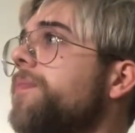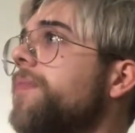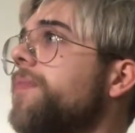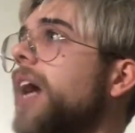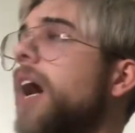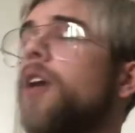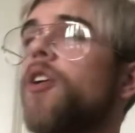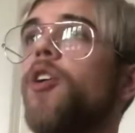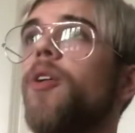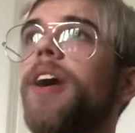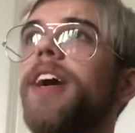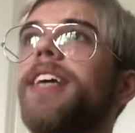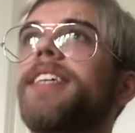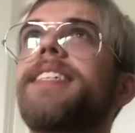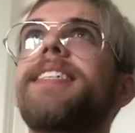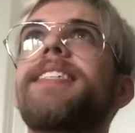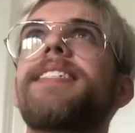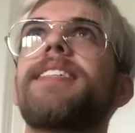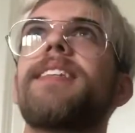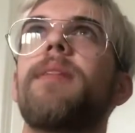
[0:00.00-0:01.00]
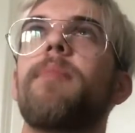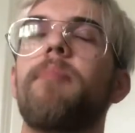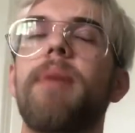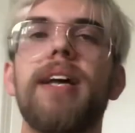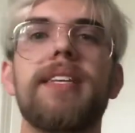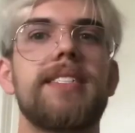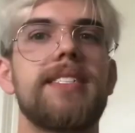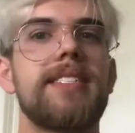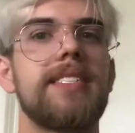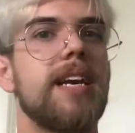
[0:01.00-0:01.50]
I don't know, I guess this isn't the
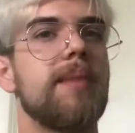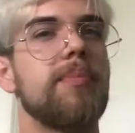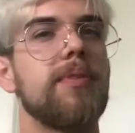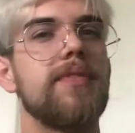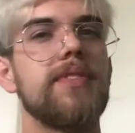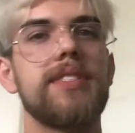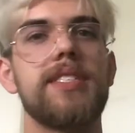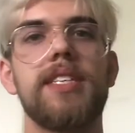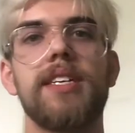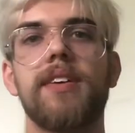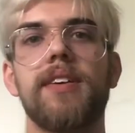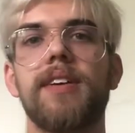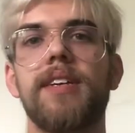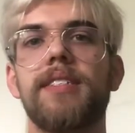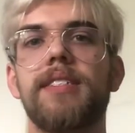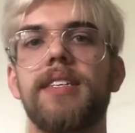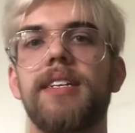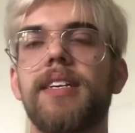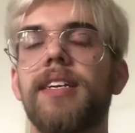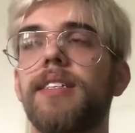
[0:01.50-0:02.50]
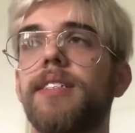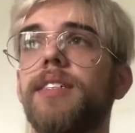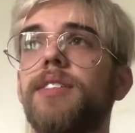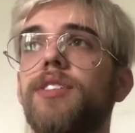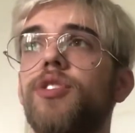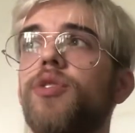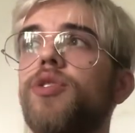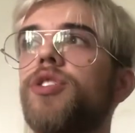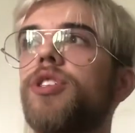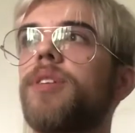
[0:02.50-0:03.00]
best example for synchronicity because
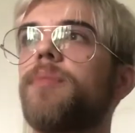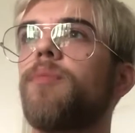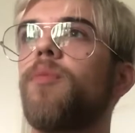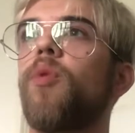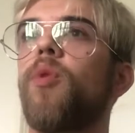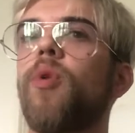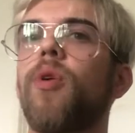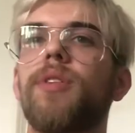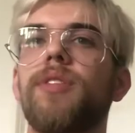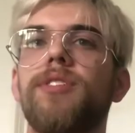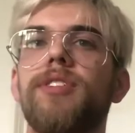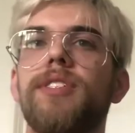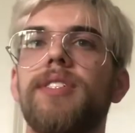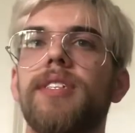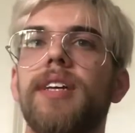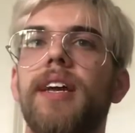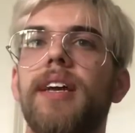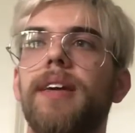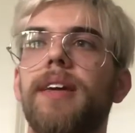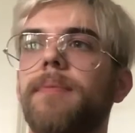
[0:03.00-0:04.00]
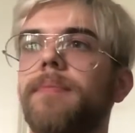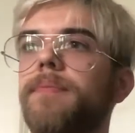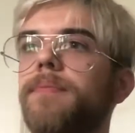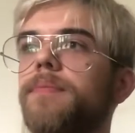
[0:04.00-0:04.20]
it's usually more just like